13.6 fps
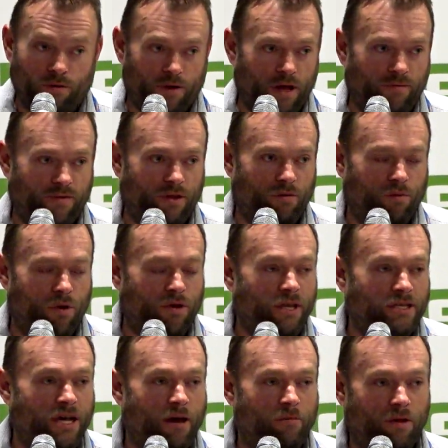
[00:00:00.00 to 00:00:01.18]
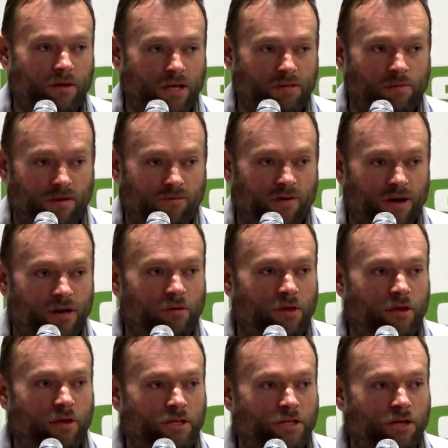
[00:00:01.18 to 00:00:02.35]
even the work that's happening that's being funded
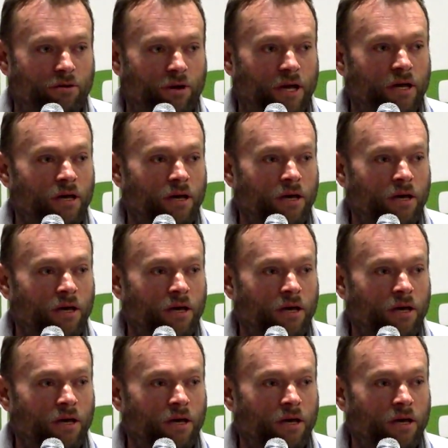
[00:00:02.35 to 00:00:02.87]
within the GOA,